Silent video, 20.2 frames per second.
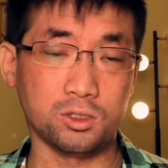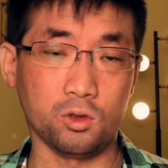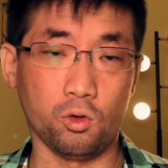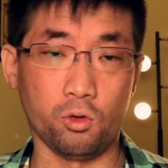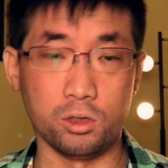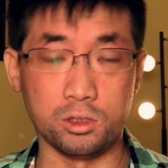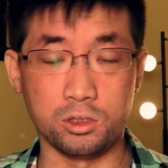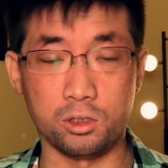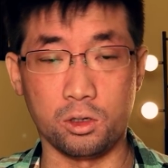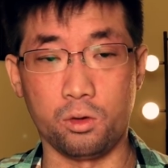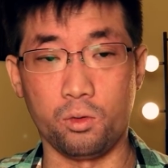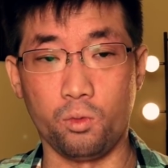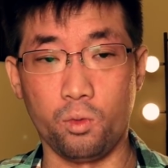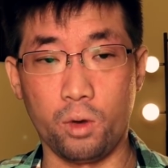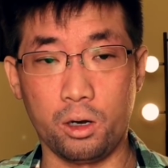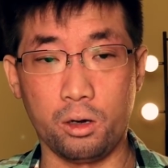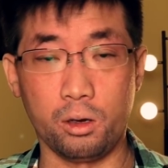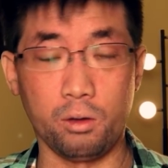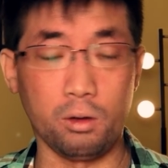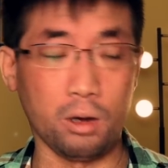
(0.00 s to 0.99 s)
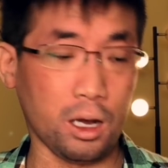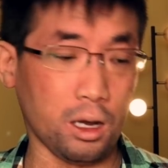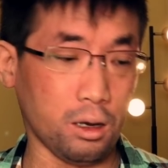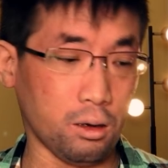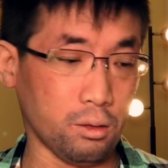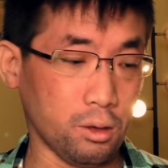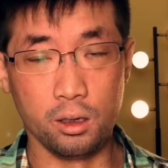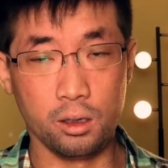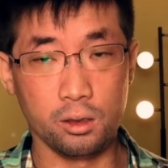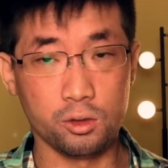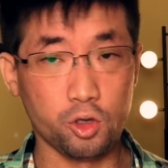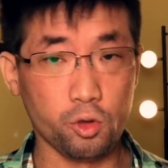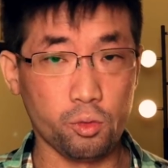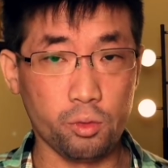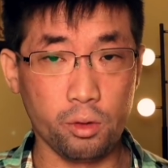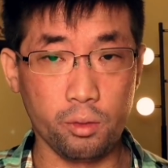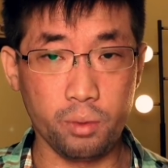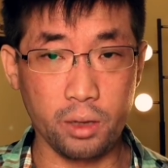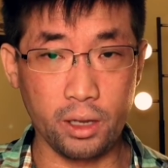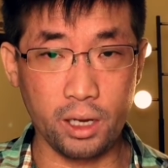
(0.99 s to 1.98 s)
or it's going to wear you out. Uh, to
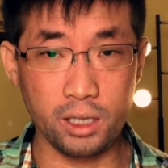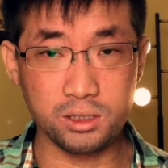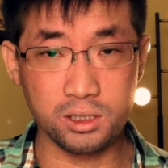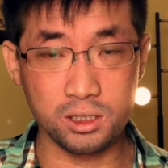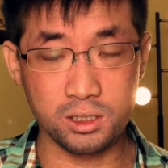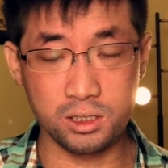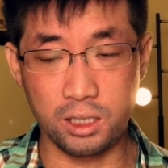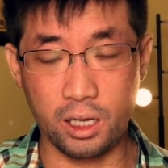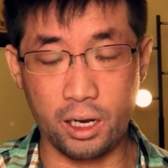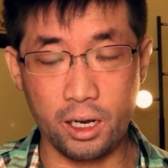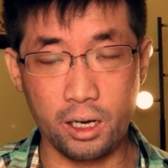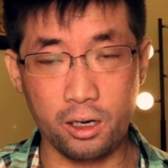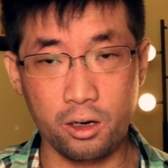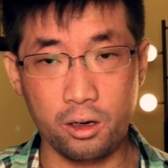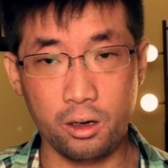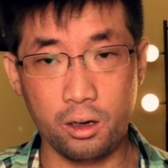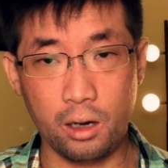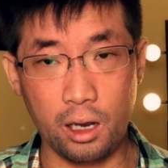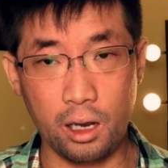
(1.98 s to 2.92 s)
replace the slider